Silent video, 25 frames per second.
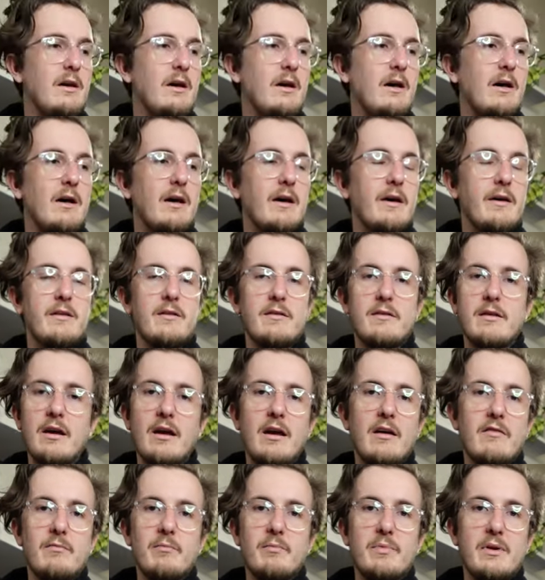uh, they
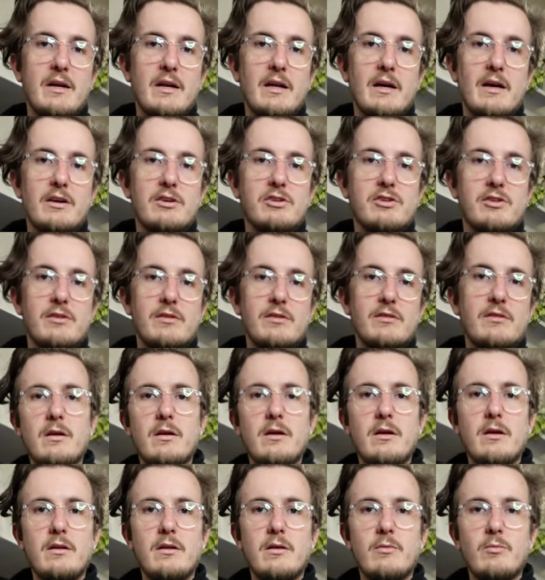haven't been actioned.
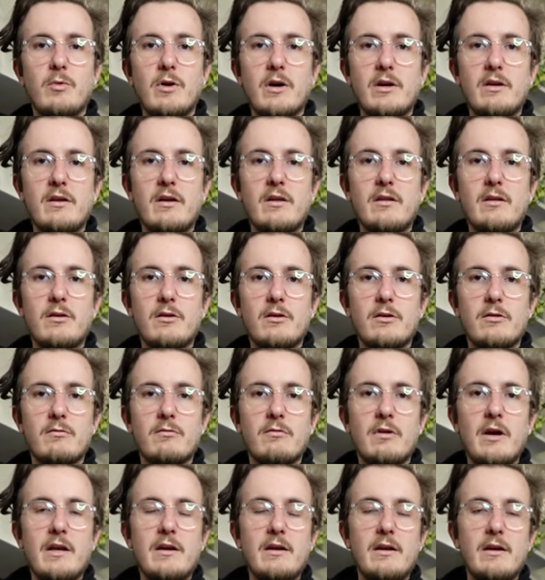And then one day they got a
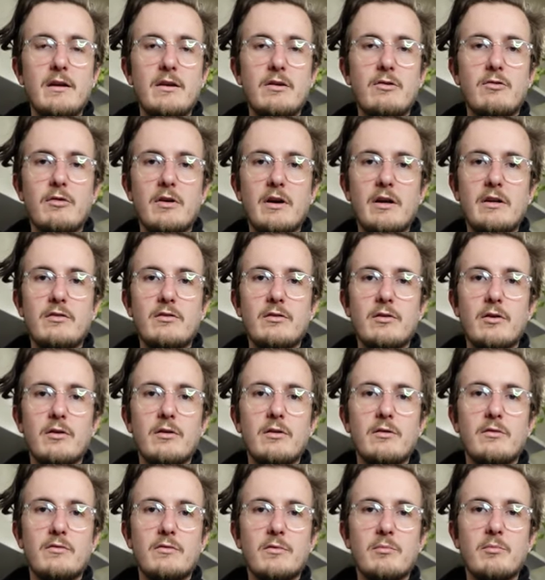rent increase
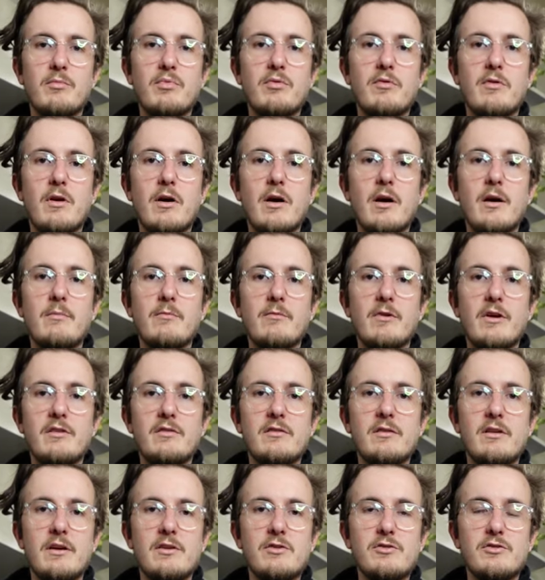notice from Prime
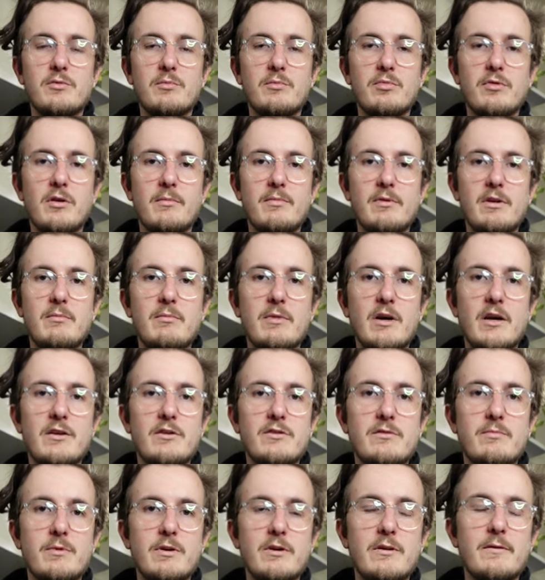Residential Property
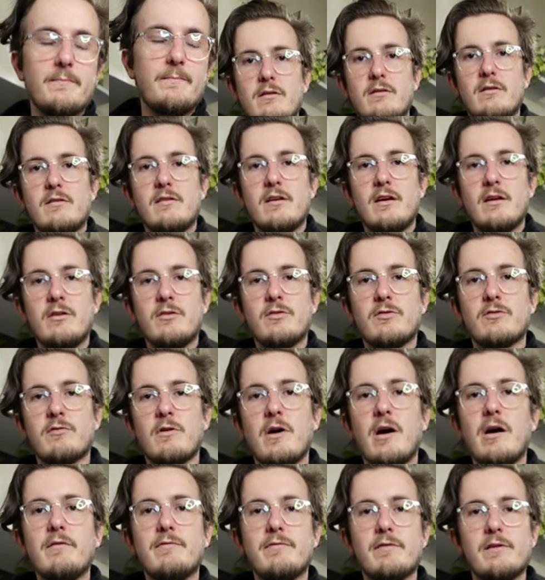Management. The tenants
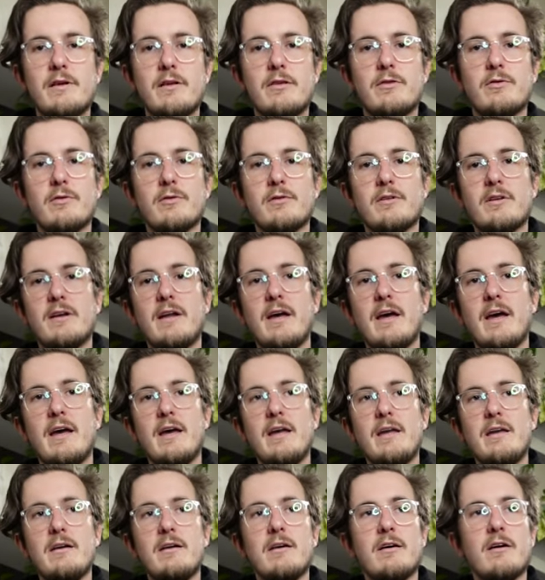rightfully thought that,
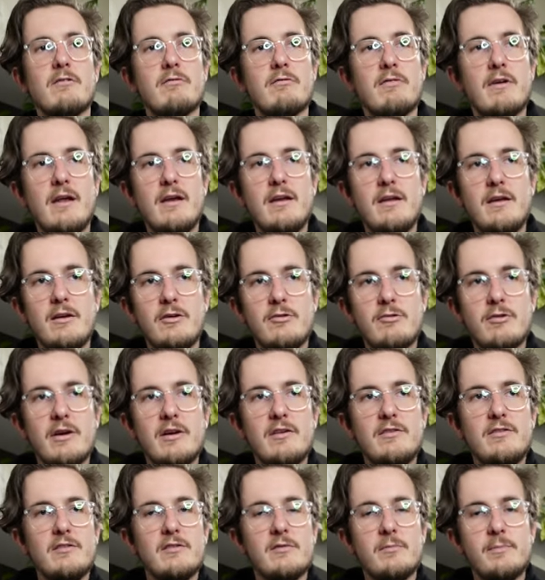hey, a rent
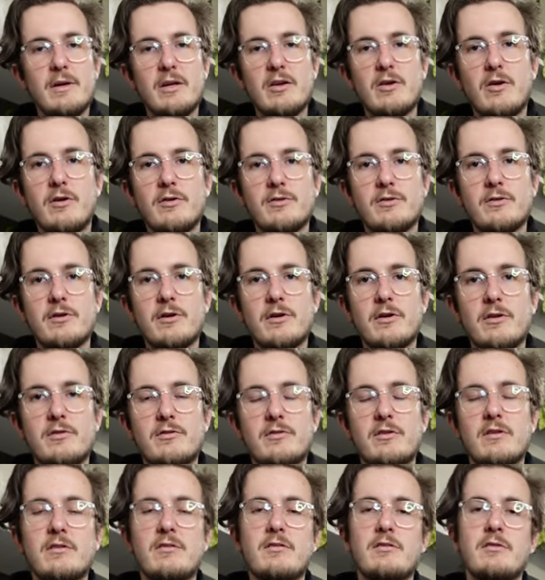increase is a bit on the
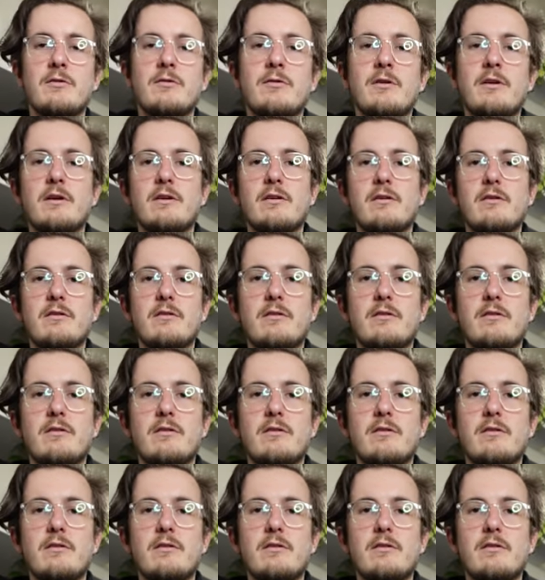nose considering